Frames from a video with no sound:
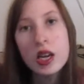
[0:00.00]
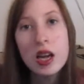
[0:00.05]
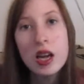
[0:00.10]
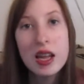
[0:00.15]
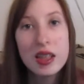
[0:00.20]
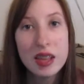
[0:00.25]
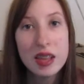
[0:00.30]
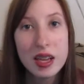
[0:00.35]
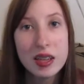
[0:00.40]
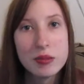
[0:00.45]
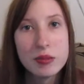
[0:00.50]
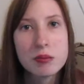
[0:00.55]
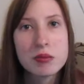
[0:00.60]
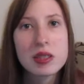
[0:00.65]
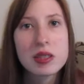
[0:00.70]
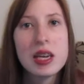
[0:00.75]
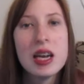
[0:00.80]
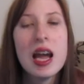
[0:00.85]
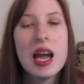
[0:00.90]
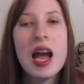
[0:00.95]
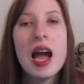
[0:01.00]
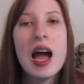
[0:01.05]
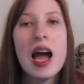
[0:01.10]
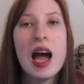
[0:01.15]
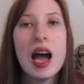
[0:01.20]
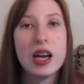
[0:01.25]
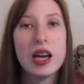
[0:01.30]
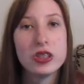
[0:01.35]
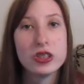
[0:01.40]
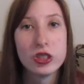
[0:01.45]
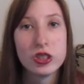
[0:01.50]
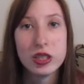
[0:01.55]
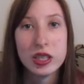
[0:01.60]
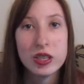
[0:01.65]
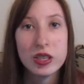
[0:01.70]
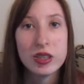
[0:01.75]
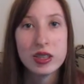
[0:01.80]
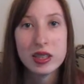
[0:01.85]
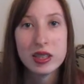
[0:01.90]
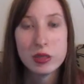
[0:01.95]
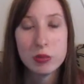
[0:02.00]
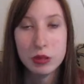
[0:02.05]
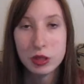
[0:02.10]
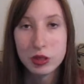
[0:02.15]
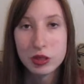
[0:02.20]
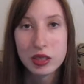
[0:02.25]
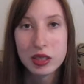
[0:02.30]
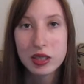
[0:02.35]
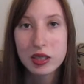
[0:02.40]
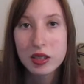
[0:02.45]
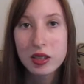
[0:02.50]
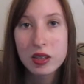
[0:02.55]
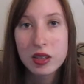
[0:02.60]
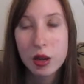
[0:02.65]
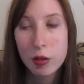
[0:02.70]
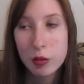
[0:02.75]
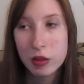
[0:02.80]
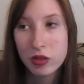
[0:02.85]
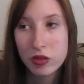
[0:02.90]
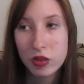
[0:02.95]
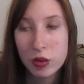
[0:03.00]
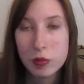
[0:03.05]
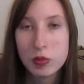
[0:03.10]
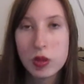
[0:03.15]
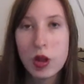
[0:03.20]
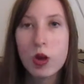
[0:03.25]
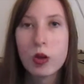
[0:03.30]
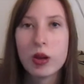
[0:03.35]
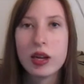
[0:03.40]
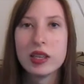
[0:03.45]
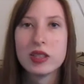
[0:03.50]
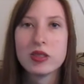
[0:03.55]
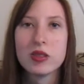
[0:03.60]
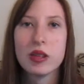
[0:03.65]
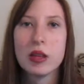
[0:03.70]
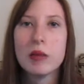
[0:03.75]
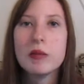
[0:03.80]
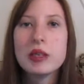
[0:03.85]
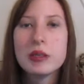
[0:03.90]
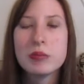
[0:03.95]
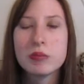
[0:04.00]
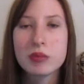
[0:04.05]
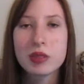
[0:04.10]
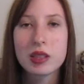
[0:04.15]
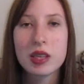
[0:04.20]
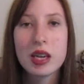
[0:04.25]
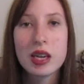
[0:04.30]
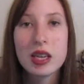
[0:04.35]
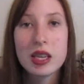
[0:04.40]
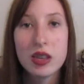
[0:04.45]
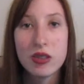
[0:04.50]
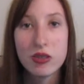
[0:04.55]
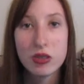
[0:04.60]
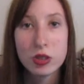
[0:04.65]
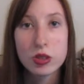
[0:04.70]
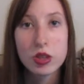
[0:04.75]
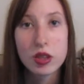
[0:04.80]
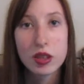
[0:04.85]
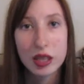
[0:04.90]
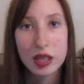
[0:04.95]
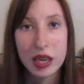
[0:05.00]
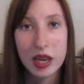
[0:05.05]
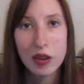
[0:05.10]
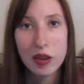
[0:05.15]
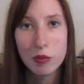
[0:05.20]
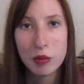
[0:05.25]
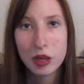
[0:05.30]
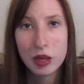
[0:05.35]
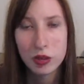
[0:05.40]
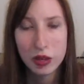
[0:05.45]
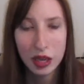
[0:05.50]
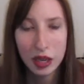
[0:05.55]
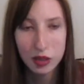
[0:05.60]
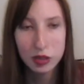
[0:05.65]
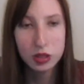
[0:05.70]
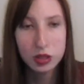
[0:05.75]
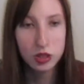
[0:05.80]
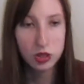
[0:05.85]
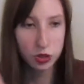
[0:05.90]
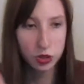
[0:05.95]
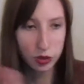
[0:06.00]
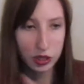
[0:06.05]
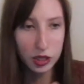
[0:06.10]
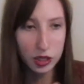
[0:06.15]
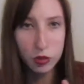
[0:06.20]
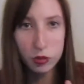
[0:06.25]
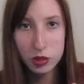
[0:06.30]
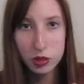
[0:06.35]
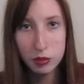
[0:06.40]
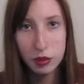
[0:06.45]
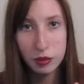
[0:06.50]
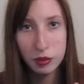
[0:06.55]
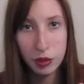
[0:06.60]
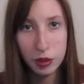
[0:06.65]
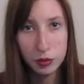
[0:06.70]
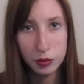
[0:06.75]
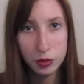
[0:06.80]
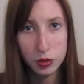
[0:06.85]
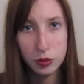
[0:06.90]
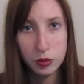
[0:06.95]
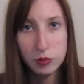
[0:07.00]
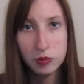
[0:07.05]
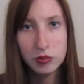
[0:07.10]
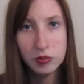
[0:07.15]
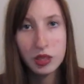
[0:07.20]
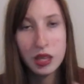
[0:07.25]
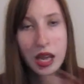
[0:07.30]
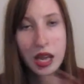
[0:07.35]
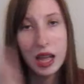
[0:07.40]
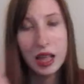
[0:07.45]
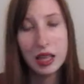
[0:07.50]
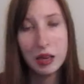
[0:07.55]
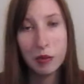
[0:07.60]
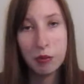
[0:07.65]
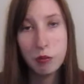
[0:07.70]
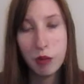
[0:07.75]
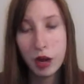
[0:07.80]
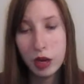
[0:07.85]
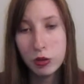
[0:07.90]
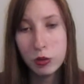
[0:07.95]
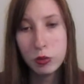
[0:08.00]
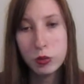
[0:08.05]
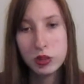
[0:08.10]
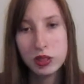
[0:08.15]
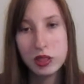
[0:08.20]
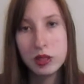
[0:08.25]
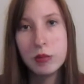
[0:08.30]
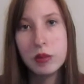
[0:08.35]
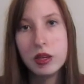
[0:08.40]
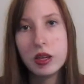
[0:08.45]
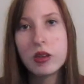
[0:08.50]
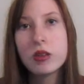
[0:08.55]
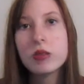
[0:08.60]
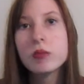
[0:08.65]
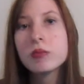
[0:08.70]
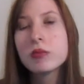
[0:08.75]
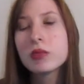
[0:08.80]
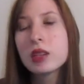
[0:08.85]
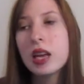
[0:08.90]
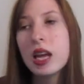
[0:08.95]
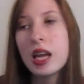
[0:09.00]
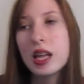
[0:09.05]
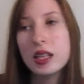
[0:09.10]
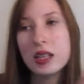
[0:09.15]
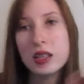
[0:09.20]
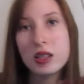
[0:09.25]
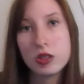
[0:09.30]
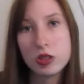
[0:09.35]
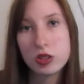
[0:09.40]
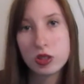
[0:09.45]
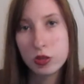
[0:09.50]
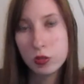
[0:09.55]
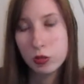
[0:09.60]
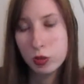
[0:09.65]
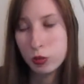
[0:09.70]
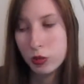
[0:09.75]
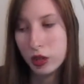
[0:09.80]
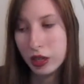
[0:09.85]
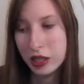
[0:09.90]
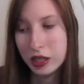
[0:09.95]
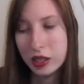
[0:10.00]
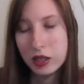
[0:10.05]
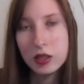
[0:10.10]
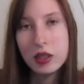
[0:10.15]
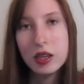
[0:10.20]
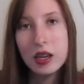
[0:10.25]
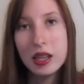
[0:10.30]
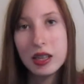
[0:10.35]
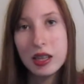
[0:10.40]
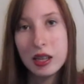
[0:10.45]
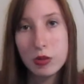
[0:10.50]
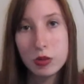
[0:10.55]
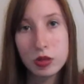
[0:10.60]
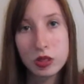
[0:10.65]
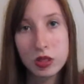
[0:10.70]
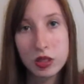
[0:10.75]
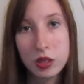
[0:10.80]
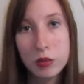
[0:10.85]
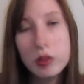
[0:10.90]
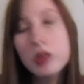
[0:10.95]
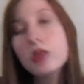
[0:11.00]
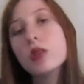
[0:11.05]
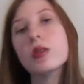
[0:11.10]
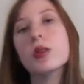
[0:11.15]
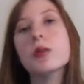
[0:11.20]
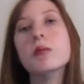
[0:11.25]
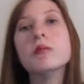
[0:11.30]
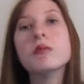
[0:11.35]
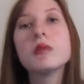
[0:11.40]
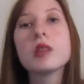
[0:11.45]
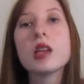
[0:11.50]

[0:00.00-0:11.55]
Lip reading: And then I started hearing this music coming from, okay, so let me give you the layout of my old house. So here was my mom's room, and my room was in the middle, and then there's a room right here, and that was the computer room.